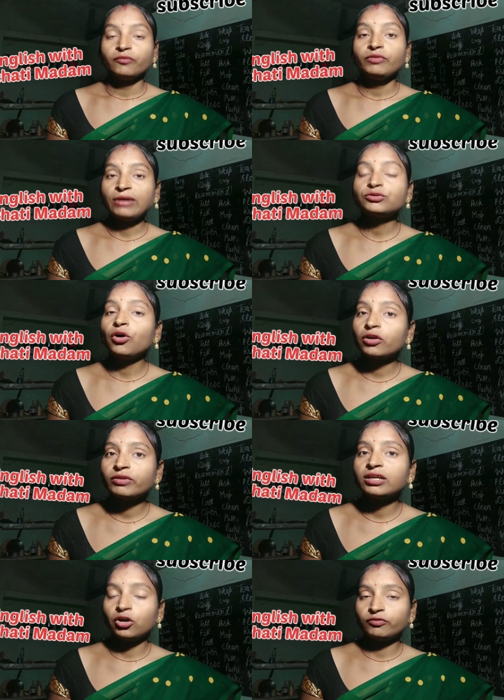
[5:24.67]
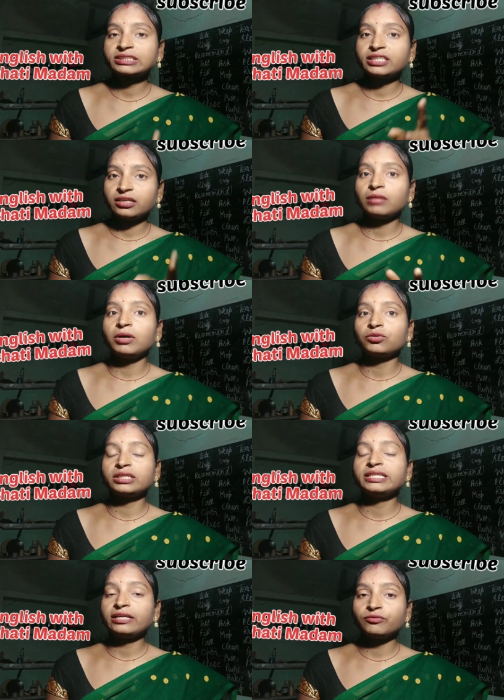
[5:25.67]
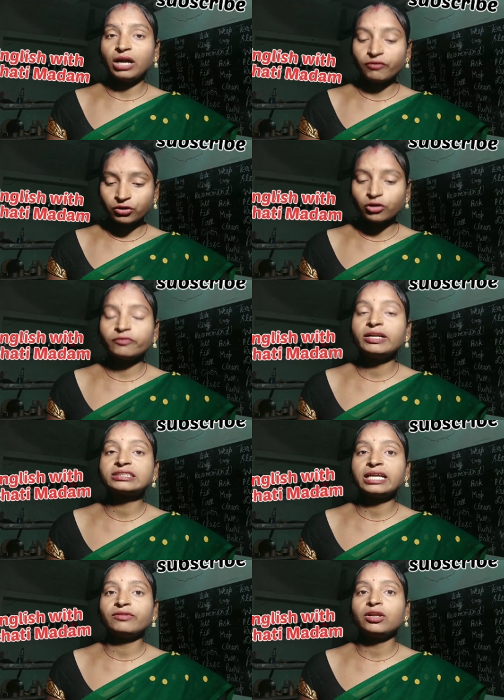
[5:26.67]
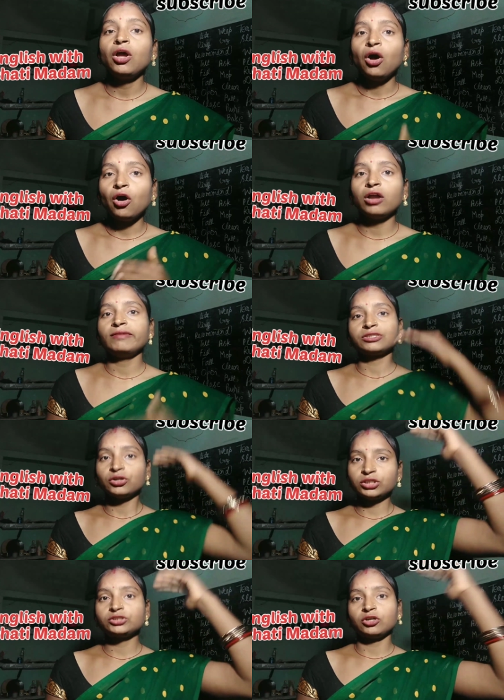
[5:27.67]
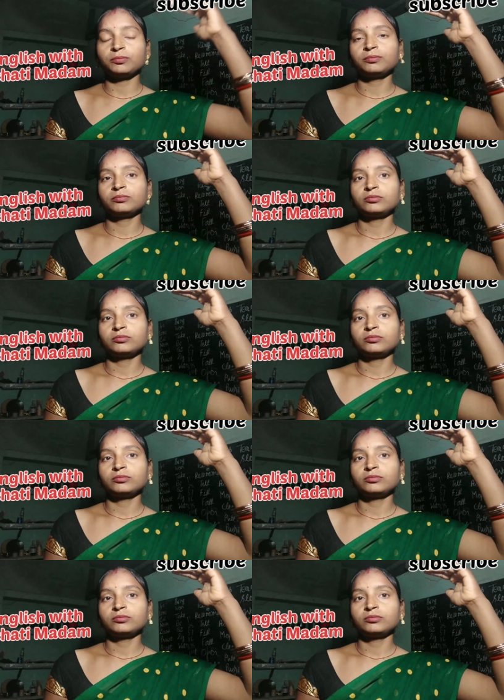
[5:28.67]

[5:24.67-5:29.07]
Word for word: We have to always care about it, that our confidence level always on the top.